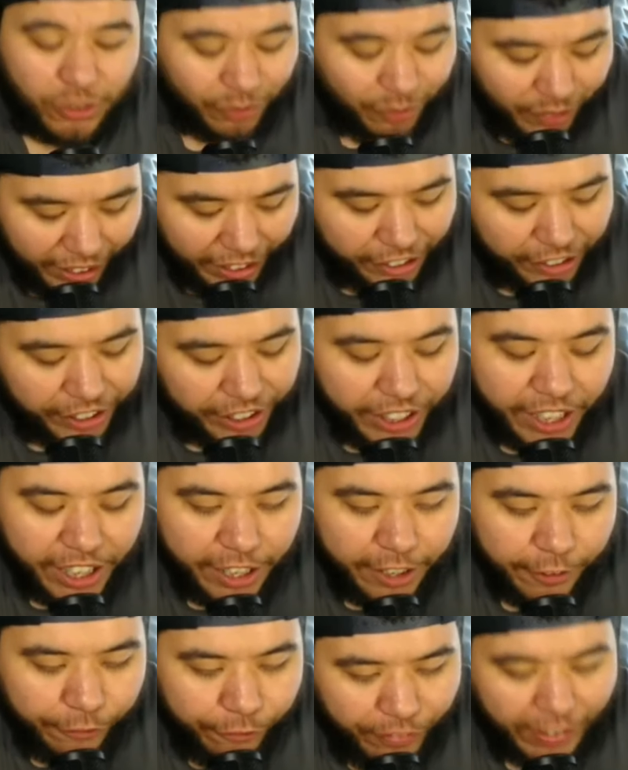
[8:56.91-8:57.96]
Very,
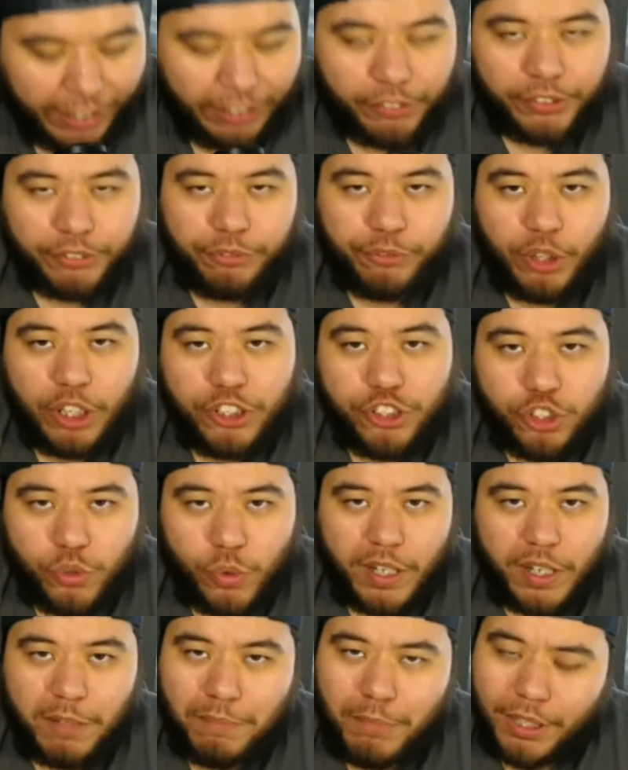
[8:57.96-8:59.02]
very
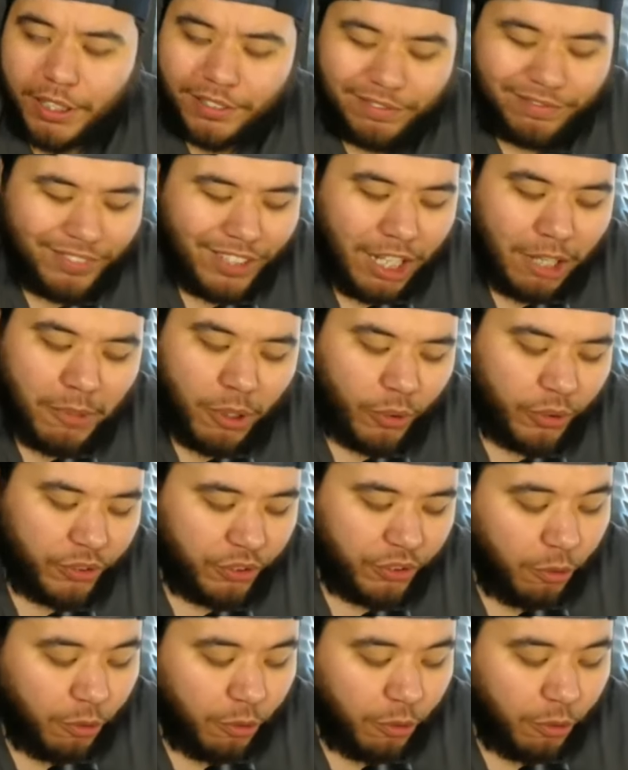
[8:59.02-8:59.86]
frustrating, but I'm always